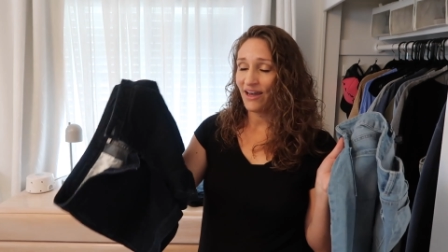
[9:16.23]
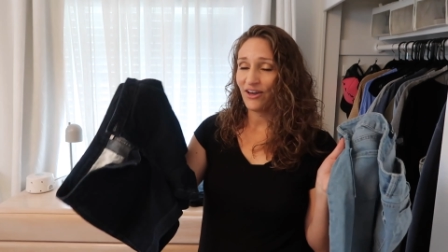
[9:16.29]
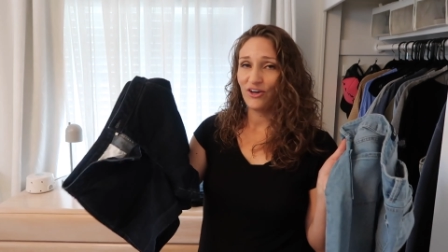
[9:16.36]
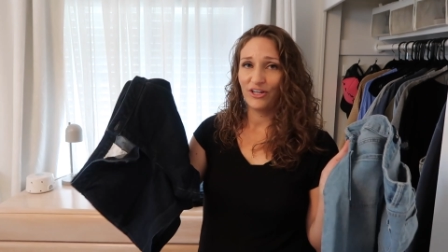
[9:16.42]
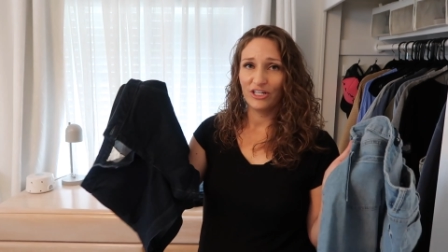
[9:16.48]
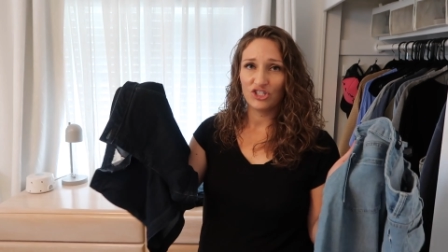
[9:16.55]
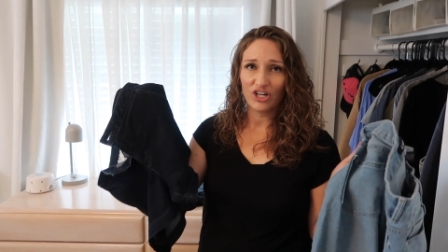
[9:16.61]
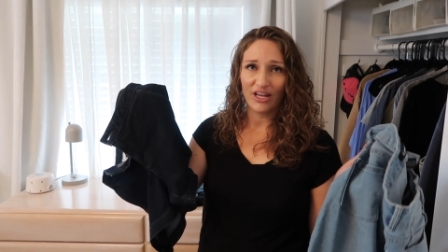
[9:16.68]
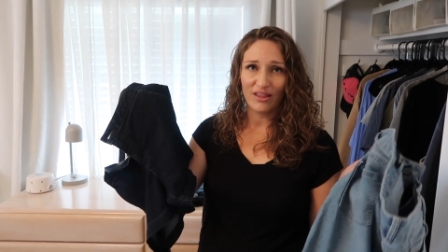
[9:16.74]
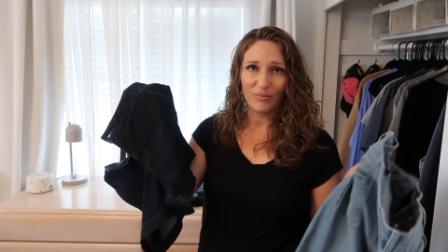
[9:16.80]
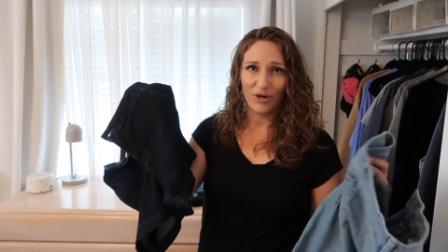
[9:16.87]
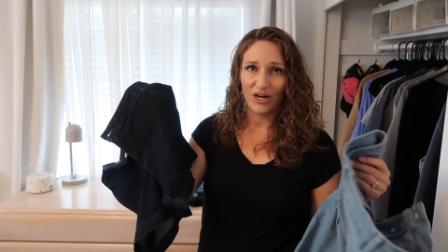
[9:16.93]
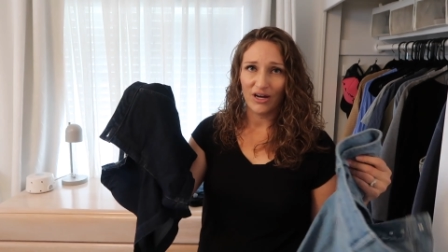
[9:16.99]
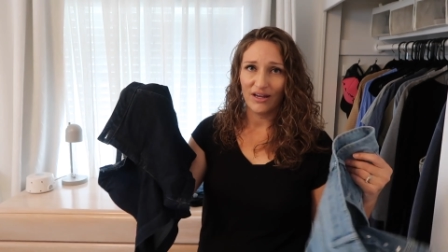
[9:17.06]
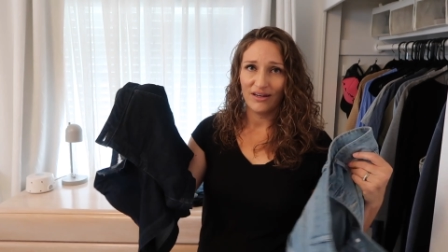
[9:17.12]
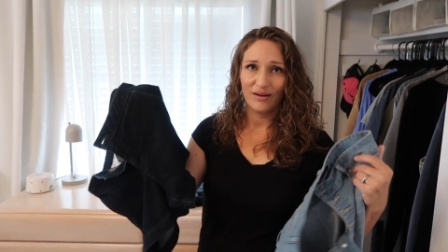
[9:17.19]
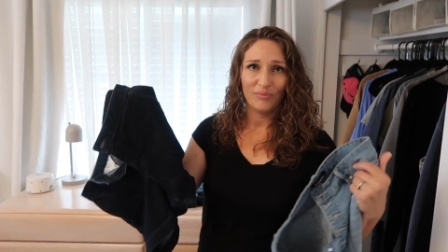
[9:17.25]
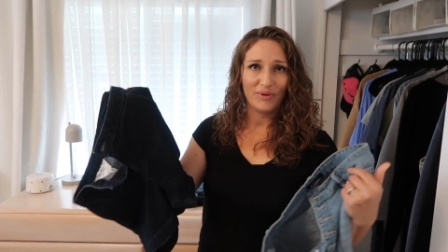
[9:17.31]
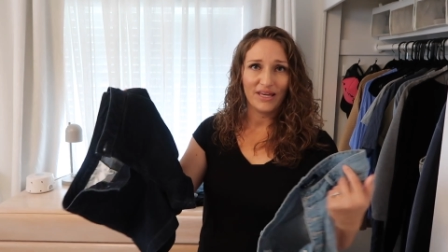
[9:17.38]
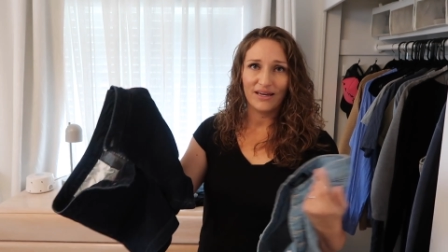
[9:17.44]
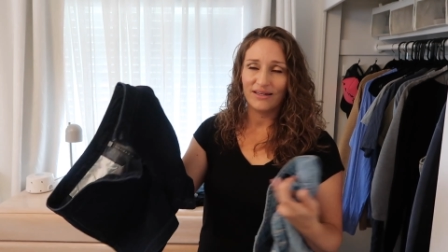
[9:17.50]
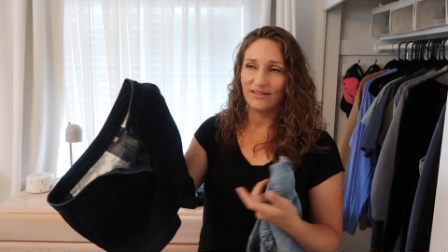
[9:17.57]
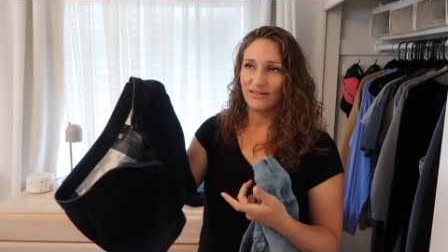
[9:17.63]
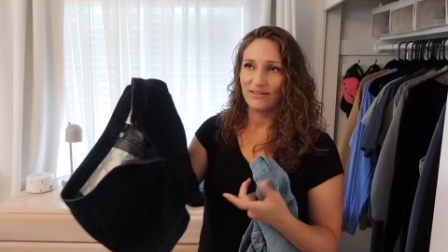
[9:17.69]
I couldn't try them on
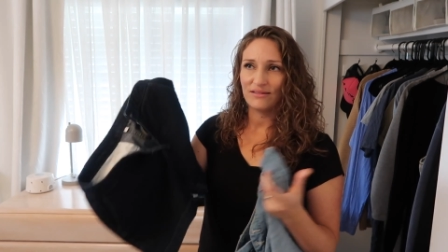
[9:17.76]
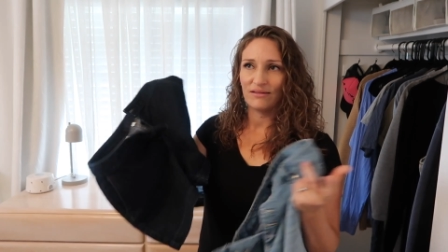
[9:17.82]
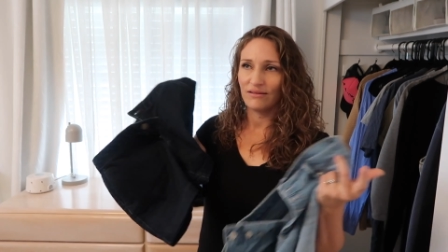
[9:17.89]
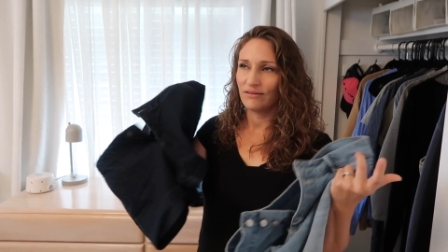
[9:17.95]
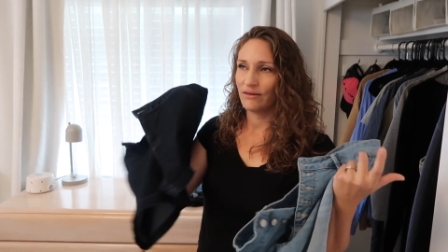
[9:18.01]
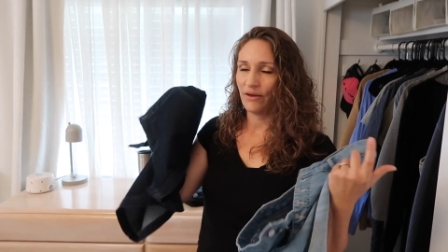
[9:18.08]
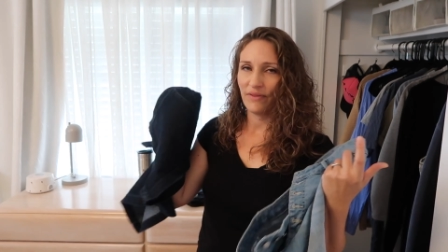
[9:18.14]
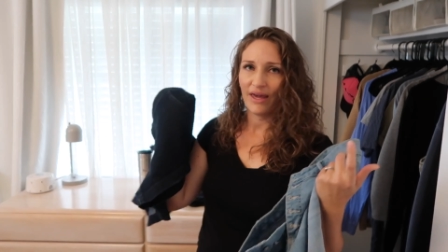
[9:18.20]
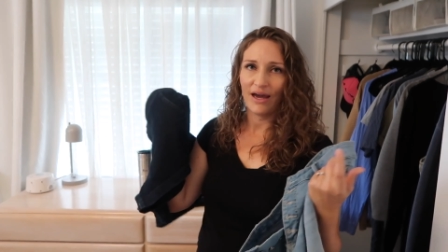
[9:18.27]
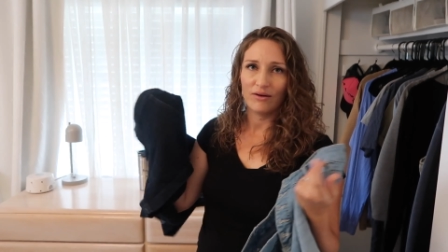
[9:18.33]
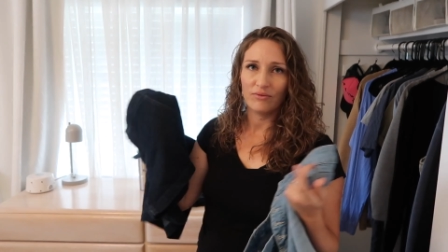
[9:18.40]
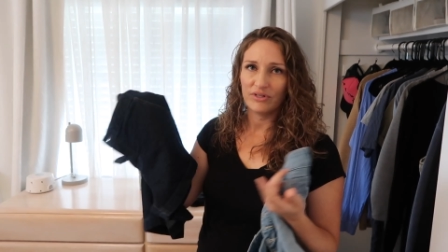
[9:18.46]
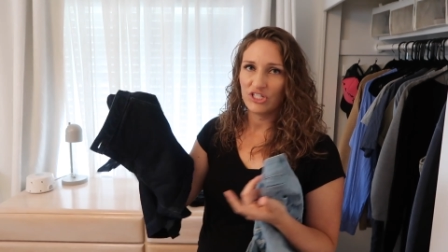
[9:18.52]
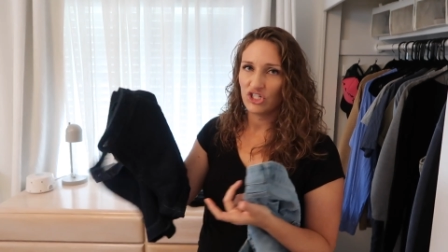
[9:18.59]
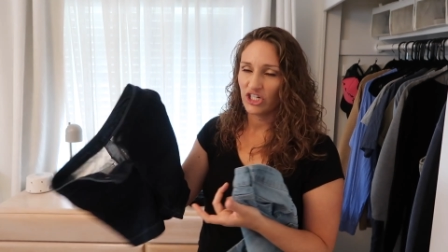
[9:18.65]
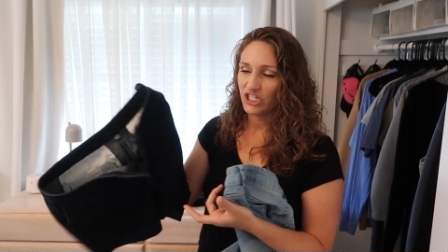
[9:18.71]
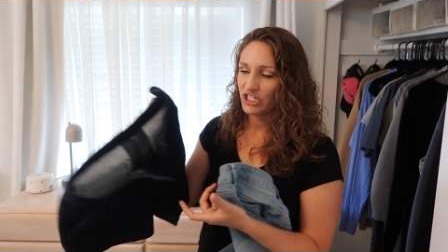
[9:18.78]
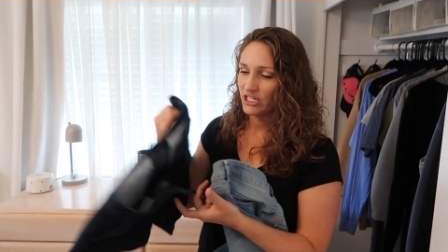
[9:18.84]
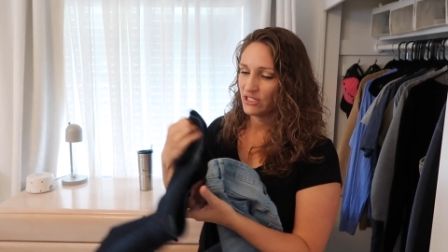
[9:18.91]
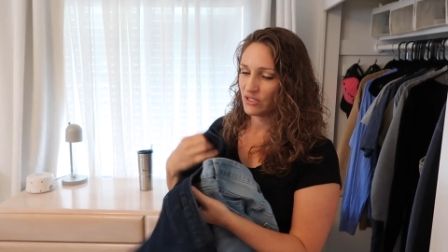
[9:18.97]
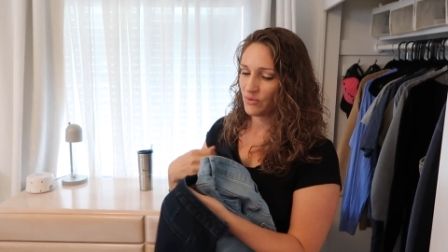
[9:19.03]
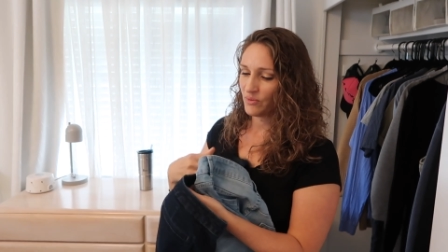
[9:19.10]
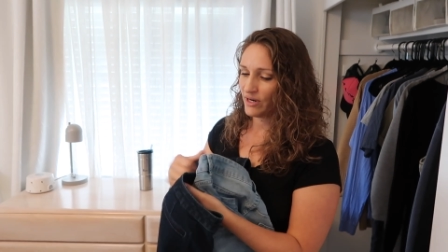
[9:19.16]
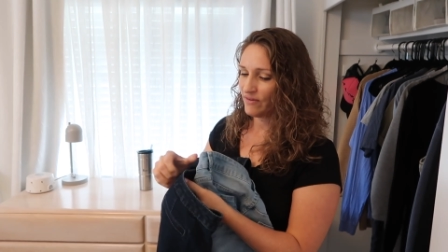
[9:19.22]
because, I don't know, they had
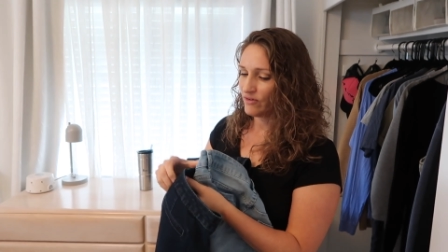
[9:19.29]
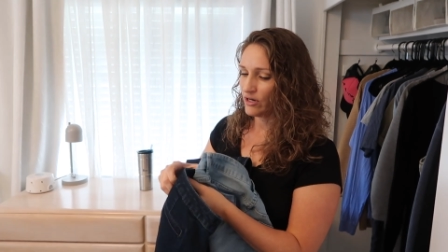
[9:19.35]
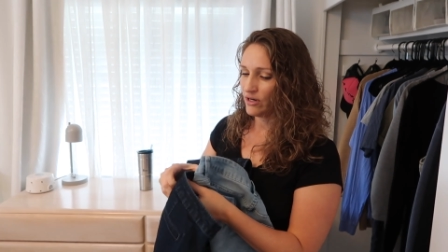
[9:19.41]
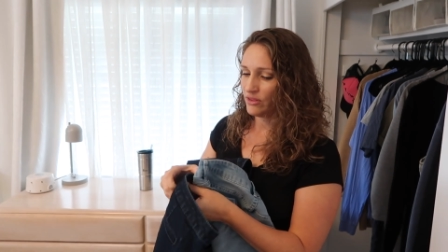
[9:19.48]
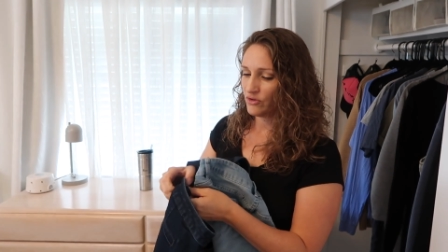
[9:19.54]
restrictions or whatever.